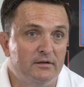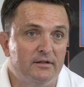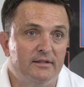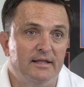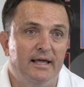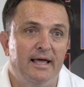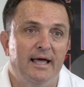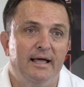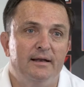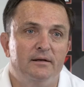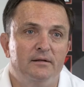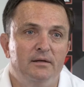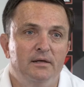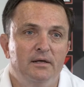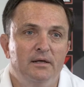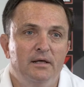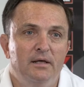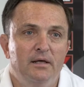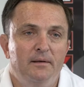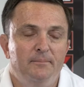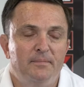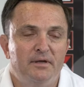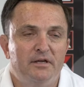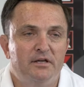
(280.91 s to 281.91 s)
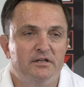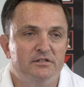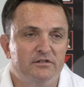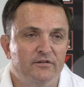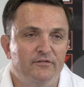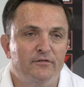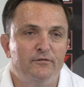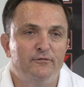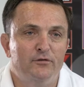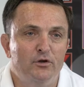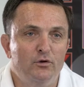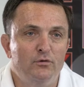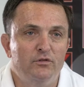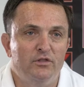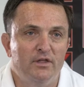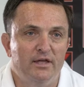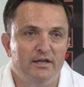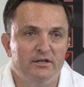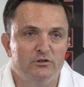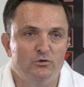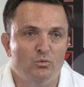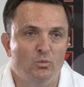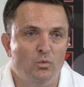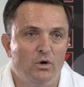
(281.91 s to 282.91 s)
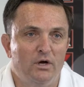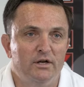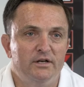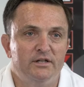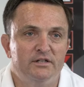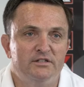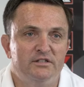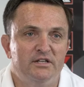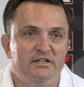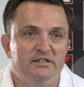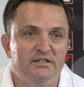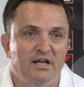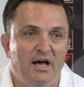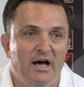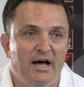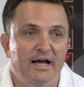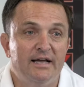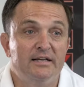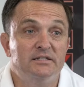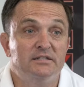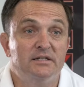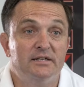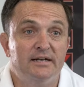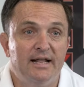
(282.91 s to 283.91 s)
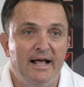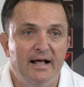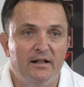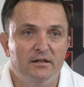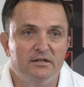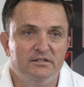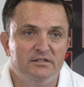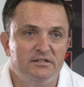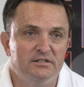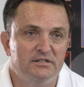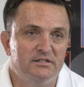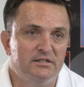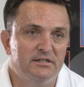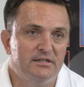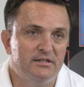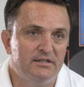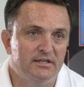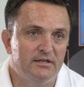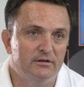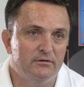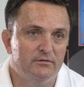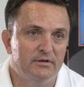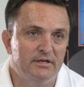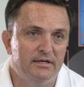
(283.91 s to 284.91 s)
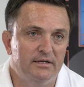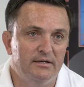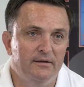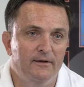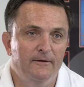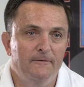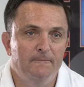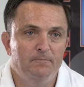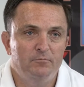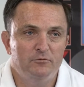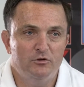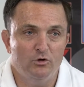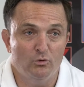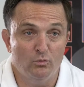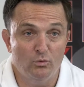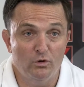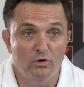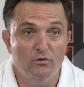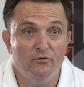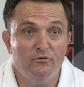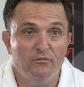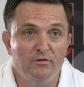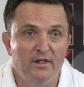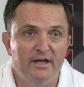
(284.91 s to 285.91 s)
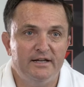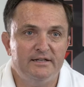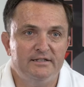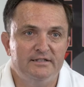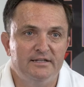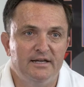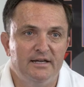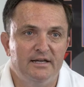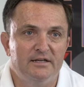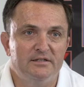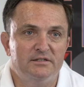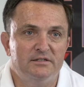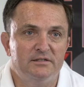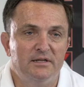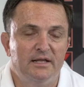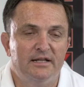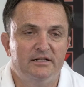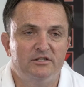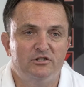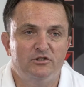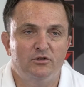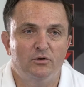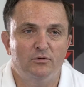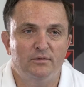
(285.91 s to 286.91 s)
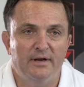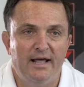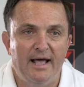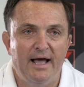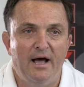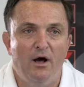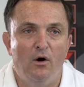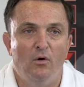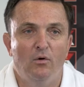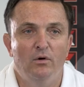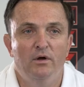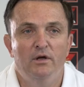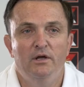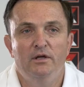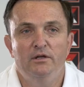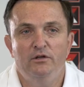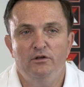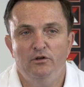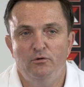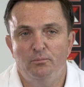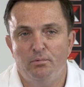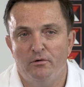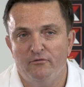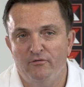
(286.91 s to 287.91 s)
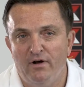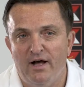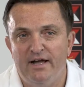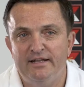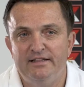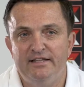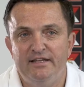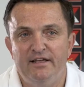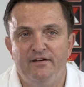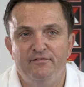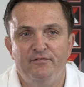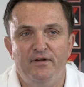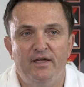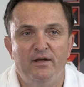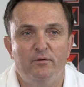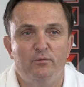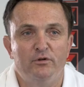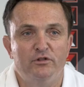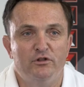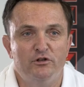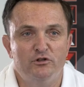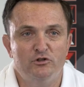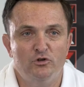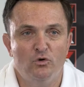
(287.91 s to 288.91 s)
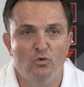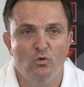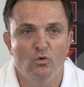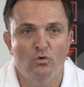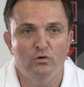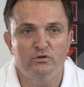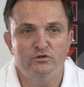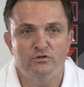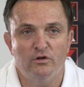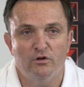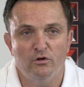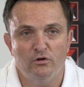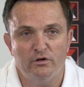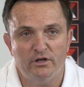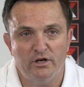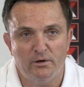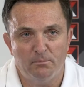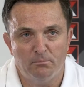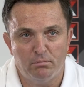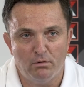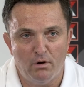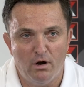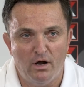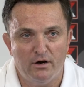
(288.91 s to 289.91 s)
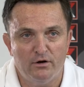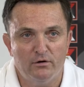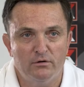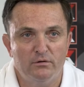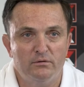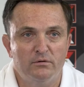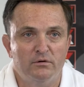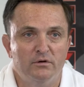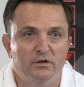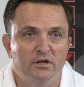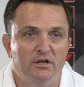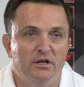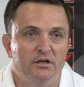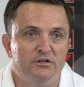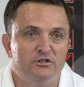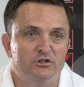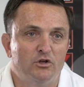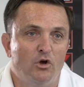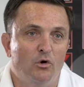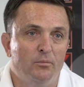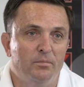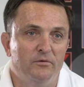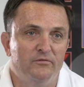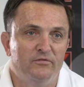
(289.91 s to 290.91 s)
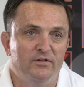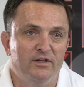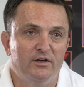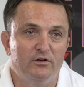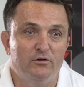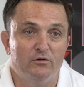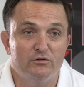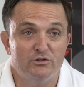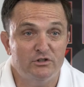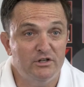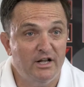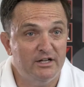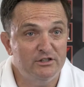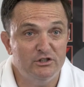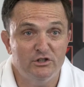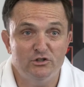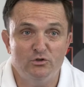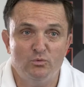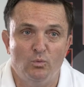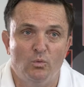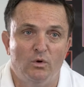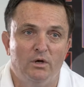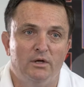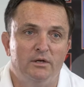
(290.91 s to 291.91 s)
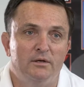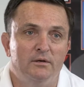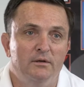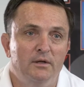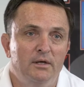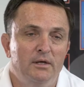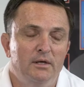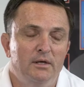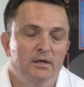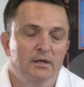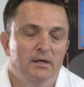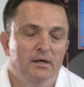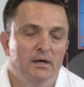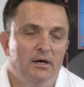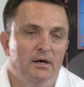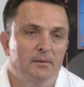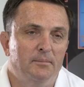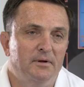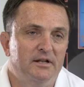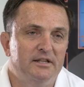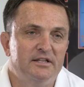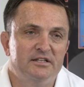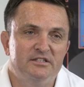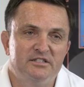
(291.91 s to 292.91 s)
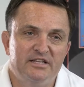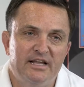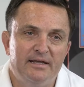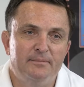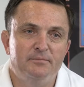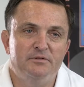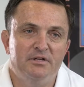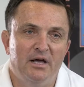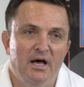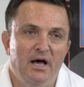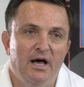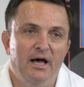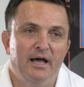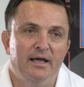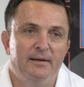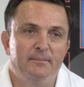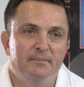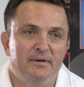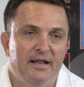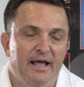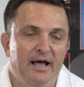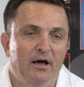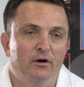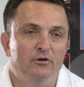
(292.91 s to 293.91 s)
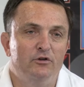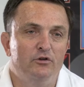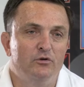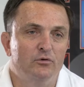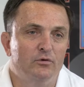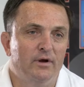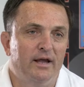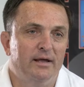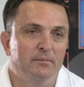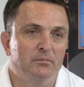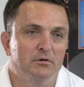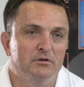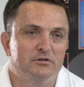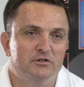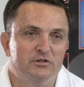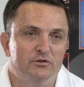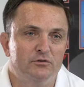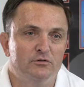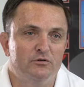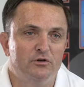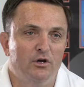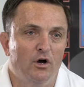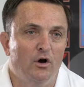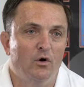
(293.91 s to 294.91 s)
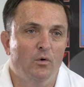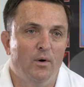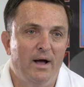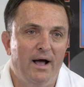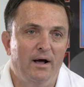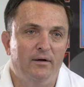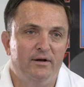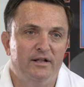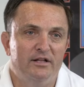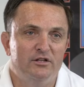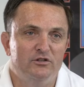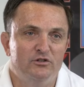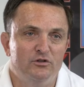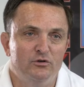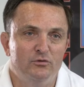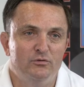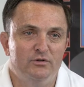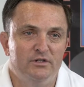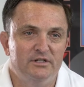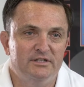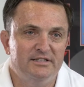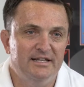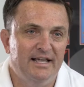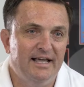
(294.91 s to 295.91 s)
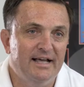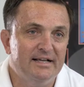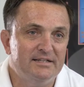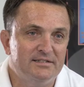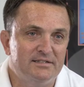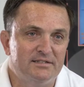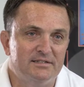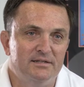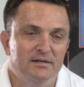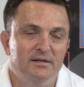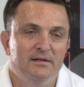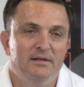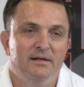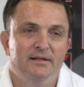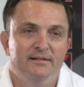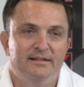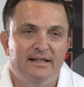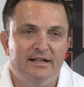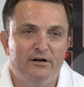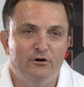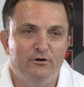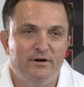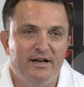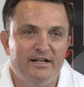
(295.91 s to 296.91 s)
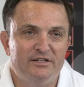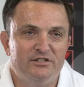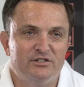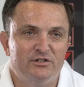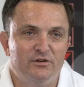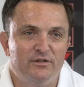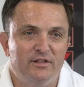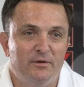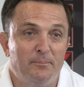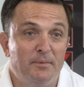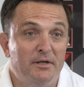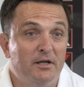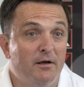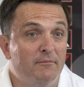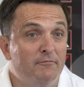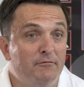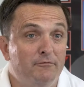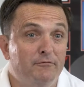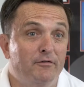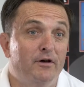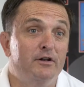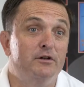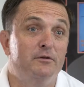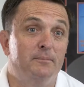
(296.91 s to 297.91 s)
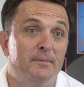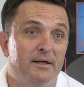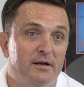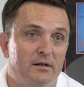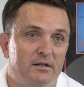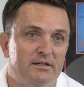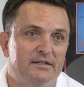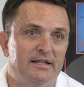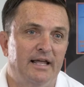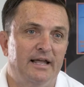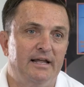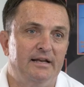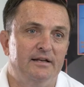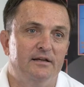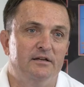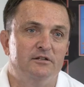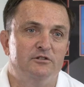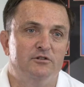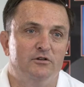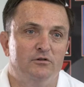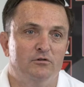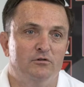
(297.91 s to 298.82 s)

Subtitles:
to that because of a few things. One is it ties analysis and theory to real flight test, and so now you provide the FAA with the tools to look at a broader scope of vehicles, not just one, but at the same time now you're able to go out and do the tests that are necessary that become fundamental data to